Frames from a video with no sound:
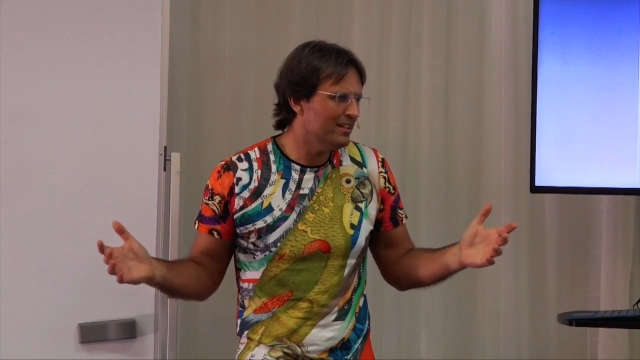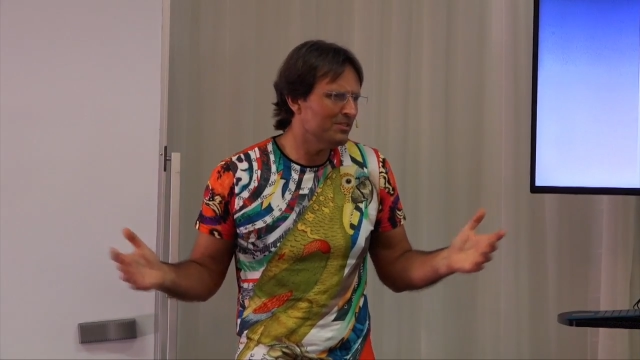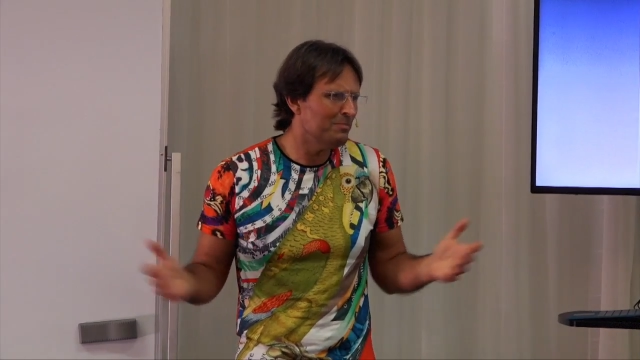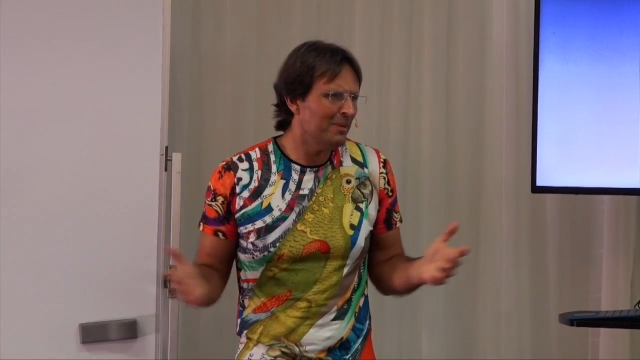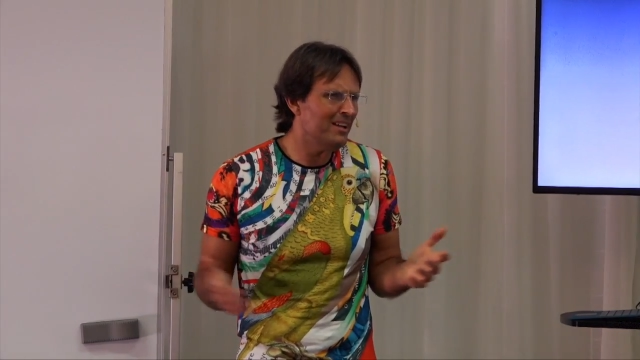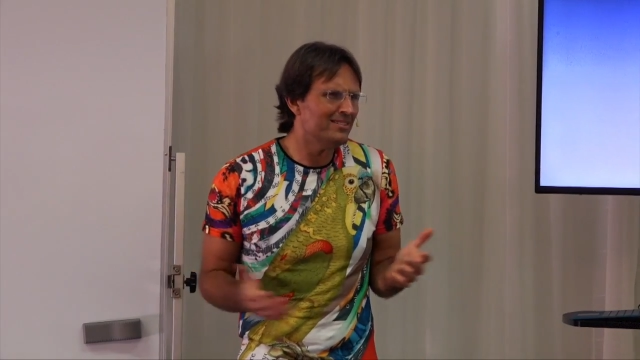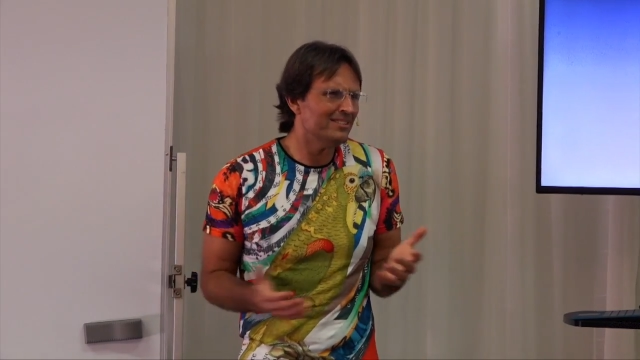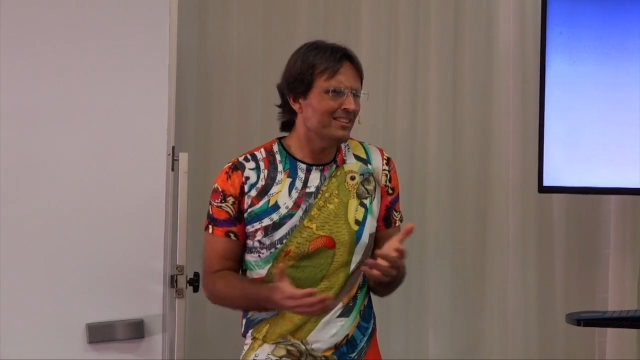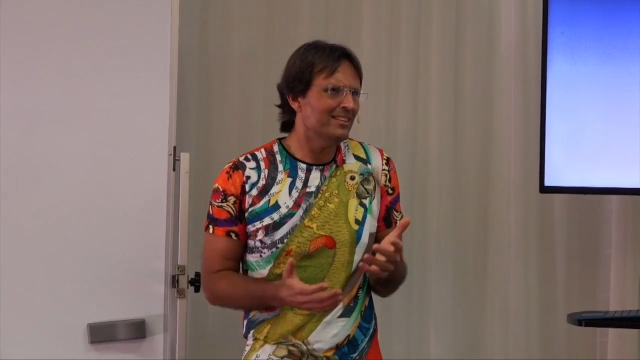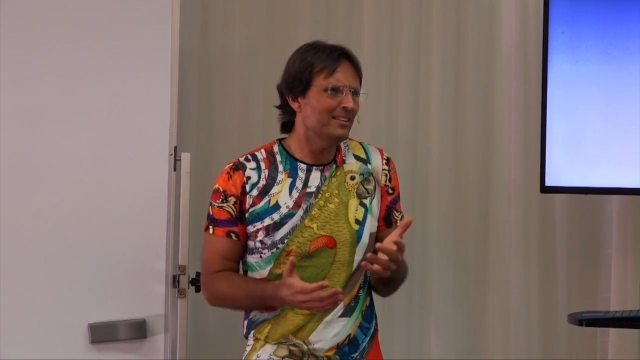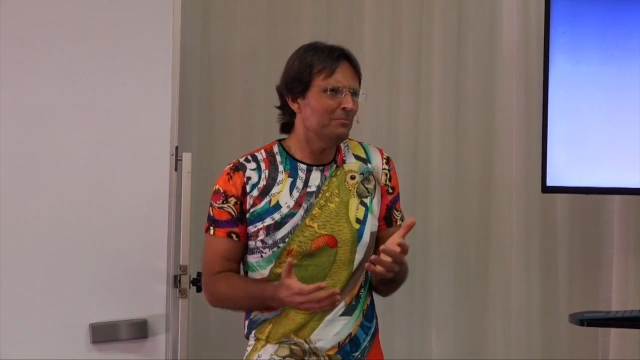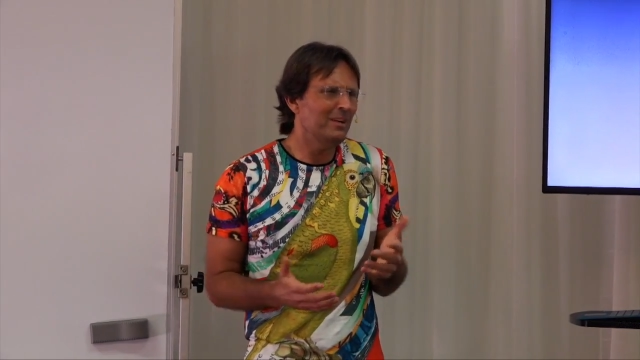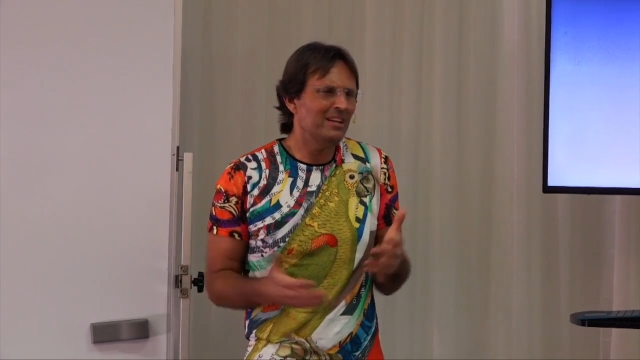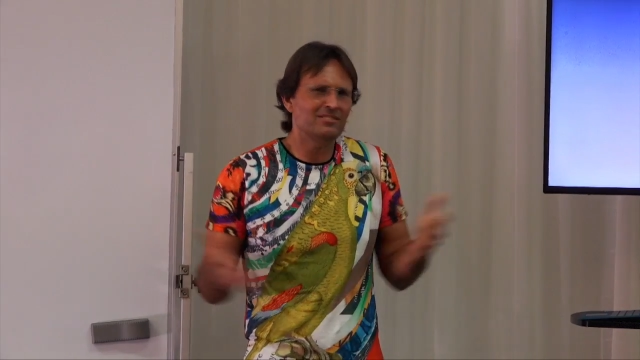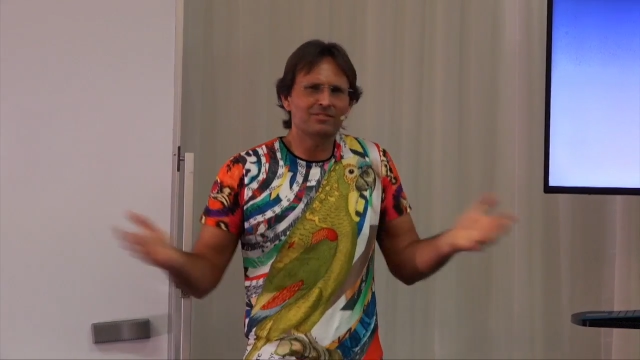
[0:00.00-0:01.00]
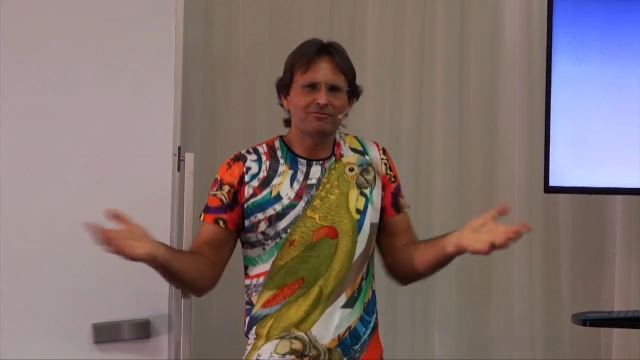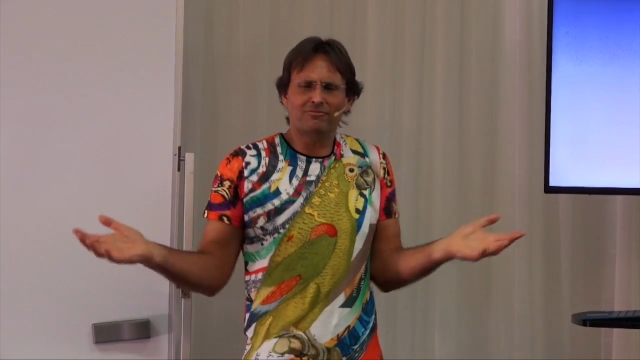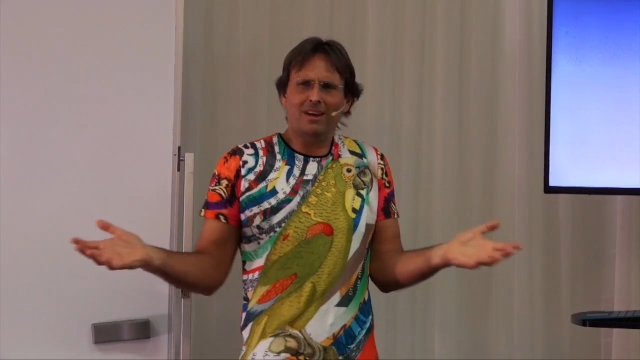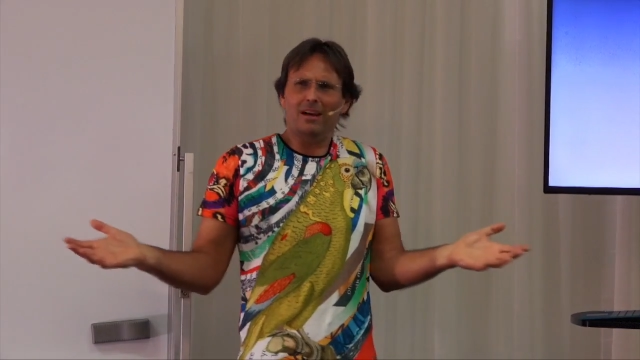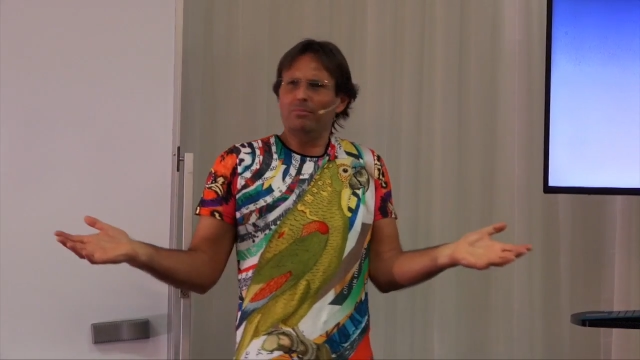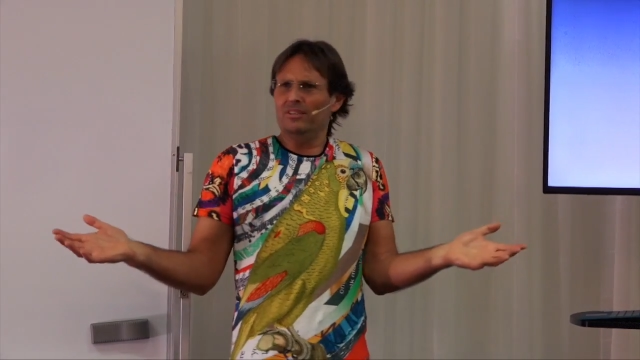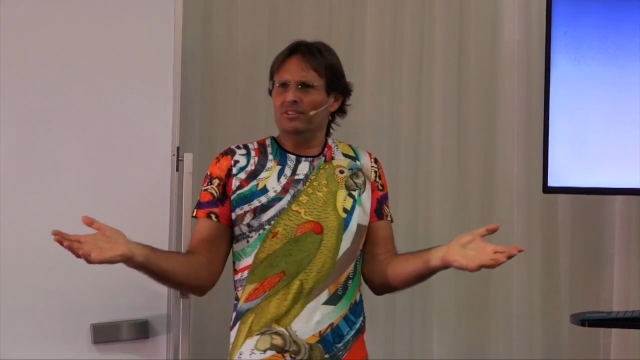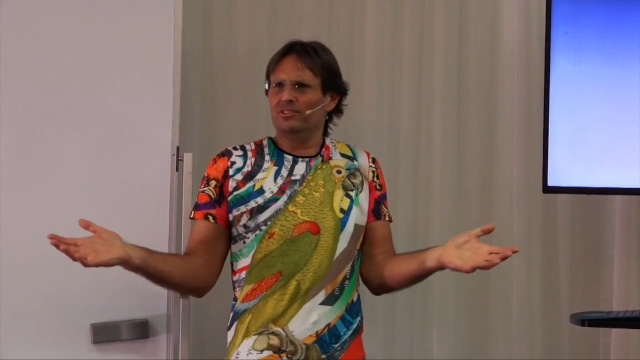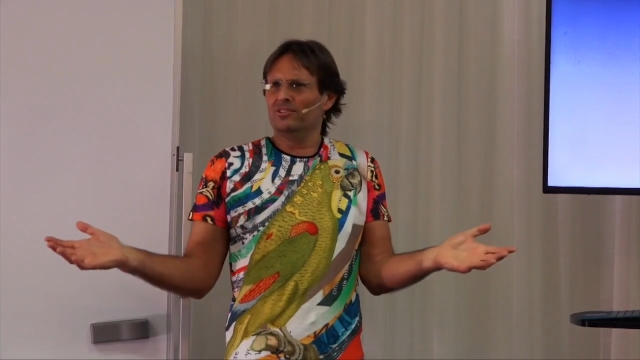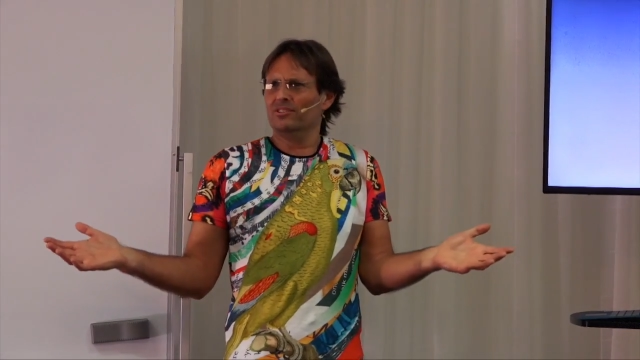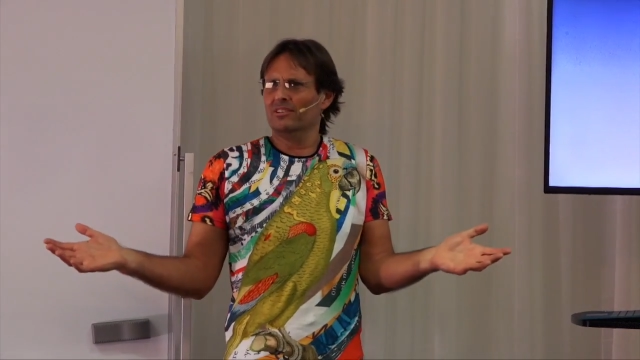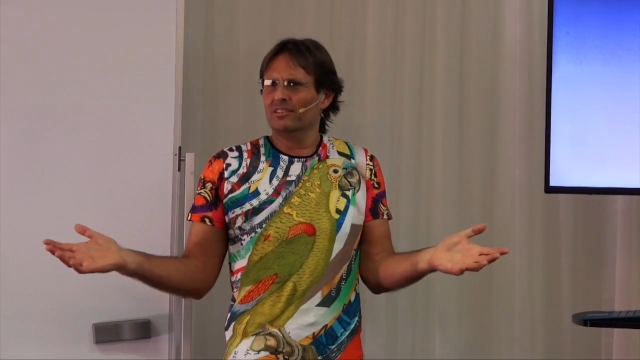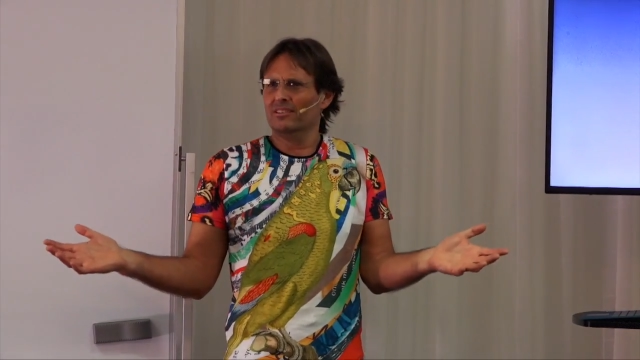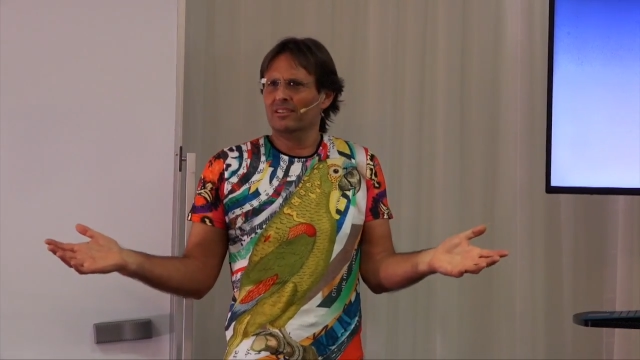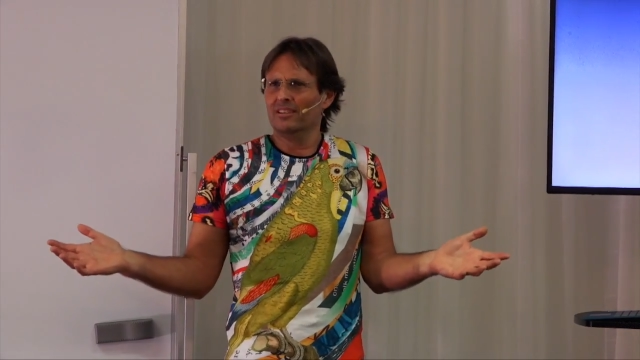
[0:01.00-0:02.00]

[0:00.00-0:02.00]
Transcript: is basically a bunch of rubbish,